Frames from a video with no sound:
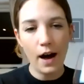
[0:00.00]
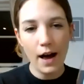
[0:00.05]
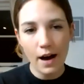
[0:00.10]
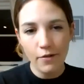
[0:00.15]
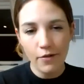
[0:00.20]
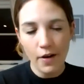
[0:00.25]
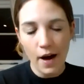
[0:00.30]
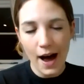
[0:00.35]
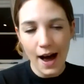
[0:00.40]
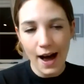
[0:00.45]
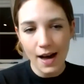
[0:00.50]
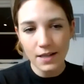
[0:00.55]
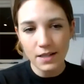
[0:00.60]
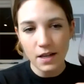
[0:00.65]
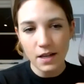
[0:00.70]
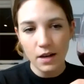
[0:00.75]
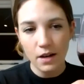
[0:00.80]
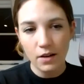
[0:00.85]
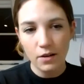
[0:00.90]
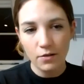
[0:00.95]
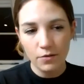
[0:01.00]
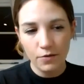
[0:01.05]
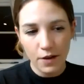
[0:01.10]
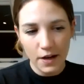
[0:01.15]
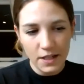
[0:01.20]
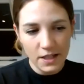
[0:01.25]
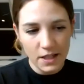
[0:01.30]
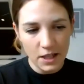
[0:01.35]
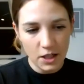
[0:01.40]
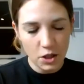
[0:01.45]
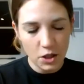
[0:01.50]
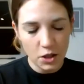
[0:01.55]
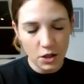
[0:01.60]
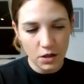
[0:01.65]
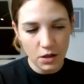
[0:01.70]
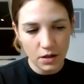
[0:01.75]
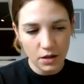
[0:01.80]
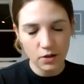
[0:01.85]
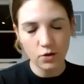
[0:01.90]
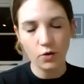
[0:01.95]
I have had
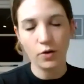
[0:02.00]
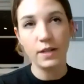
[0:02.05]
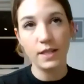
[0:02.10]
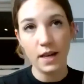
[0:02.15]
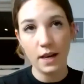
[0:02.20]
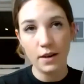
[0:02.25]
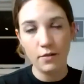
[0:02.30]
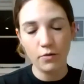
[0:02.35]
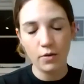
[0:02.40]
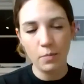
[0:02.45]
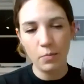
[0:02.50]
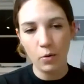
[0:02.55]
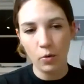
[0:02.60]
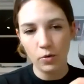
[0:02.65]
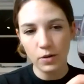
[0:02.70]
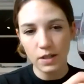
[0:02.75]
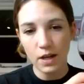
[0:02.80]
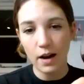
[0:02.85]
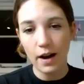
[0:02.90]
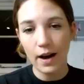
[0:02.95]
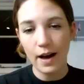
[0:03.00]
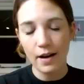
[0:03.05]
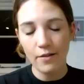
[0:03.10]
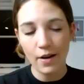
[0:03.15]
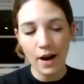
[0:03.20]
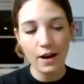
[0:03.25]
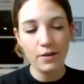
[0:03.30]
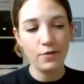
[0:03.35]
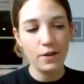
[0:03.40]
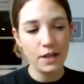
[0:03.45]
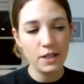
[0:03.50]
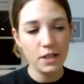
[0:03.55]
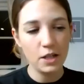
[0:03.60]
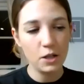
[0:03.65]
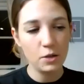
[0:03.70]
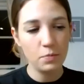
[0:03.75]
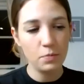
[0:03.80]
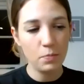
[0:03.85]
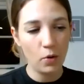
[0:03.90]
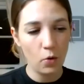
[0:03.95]
savoury ports. I have had
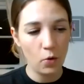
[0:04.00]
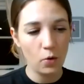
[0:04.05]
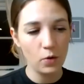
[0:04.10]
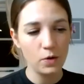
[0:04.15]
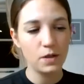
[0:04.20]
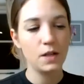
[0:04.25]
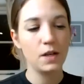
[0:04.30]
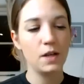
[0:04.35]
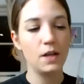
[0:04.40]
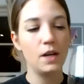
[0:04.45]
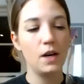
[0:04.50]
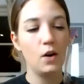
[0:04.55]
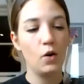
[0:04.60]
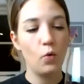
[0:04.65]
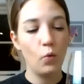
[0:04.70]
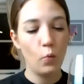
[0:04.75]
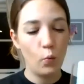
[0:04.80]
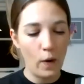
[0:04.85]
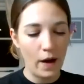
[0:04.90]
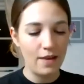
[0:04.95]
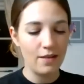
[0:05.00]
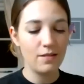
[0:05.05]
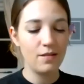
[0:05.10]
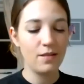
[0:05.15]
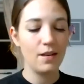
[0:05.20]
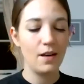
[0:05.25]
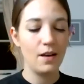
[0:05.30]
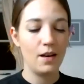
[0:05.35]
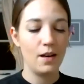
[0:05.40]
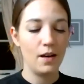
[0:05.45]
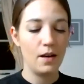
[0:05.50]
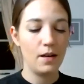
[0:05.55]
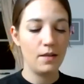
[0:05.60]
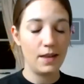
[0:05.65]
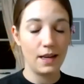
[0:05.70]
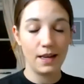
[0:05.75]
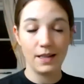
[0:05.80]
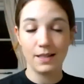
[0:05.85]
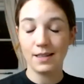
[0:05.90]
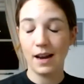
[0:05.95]
vintage port with
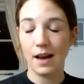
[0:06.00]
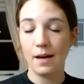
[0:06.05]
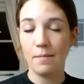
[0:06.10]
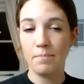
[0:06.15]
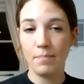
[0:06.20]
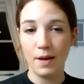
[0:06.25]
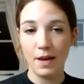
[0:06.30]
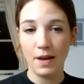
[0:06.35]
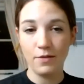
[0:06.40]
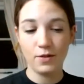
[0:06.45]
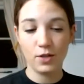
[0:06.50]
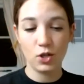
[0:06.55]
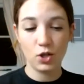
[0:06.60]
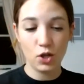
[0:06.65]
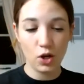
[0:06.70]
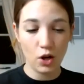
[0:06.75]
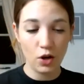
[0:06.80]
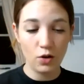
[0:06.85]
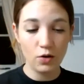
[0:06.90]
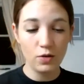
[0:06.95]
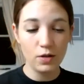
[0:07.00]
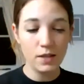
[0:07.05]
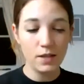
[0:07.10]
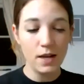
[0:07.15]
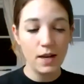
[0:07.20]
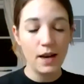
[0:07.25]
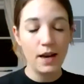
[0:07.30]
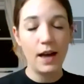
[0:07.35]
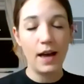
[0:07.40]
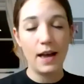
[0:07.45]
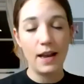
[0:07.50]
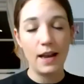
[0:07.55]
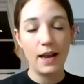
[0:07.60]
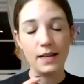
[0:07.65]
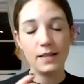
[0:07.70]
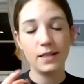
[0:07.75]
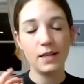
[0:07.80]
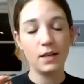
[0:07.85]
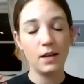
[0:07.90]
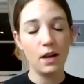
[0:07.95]
things like beef stews.
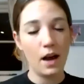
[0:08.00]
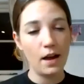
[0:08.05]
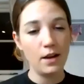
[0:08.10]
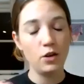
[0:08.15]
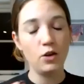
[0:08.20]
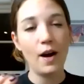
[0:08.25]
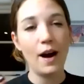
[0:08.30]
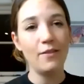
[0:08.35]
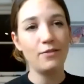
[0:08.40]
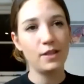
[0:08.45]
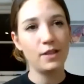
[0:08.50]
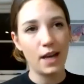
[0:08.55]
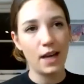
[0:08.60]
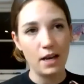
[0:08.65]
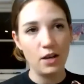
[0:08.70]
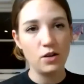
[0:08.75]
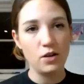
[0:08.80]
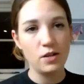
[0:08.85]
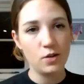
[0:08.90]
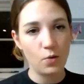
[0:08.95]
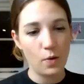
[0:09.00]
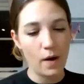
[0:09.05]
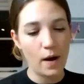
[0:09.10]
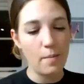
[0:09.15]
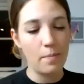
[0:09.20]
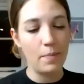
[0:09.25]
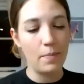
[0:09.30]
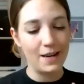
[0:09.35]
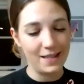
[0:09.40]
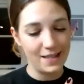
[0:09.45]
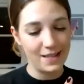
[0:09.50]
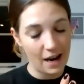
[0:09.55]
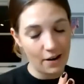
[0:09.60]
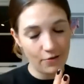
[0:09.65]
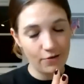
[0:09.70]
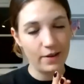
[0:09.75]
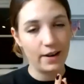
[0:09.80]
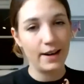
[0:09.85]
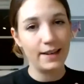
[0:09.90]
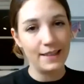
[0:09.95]
You have to get used to it, but it
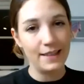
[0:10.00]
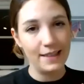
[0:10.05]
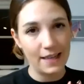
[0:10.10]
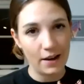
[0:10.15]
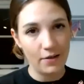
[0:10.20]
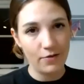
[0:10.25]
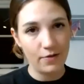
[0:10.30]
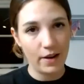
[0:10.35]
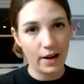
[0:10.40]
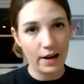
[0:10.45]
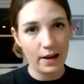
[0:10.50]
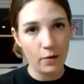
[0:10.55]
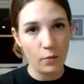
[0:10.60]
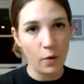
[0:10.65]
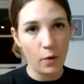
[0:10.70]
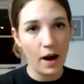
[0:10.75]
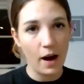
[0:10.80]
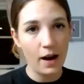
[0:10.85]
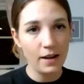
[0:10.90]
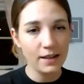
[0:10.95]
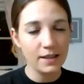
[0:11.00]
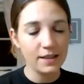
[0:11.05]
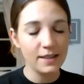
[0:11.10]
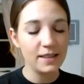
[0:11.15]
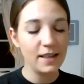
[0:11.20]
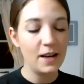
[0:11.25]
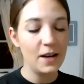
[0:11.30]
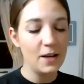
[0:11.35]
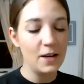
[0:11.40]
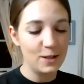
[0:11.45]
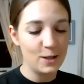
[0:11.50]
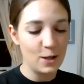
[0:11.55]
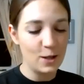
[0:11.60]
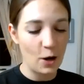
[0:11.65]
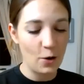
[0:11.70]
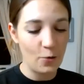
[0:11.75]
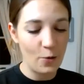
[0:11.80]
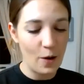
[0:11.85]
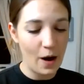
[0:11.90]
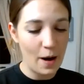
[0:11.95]
definitely works.
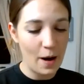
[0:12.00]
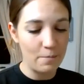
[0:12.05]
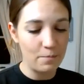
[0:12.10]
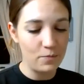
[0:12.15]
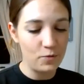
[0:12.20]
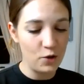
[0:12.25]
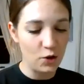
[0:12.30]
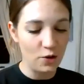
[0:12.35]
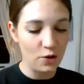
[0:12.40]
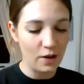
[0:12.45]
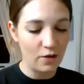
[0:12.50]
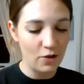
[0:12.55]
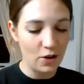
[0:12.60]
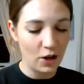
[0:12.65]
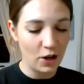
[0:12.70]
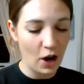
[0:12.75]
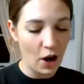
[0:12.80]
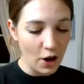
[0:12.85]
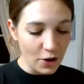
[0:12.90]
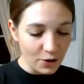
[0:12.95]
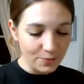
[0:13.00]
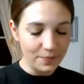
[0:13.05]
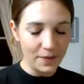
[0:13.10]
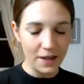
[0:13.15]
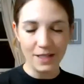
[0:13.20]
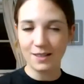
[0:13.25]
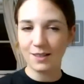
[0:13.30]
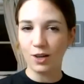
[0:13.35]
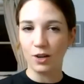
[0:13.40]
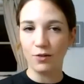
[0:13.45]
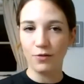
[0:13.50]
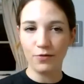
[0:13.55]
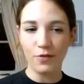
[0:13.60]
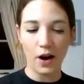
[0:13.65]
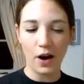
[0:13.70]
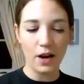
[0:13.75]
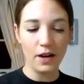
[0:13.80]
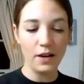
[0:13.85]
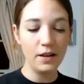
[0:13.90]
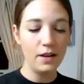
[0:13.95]
So do give it a go. It's good
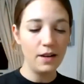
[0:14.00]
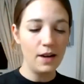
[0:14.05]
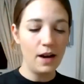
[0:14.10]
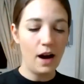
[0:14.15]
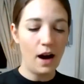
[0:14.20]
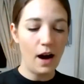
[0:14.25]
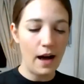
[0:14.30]
fun.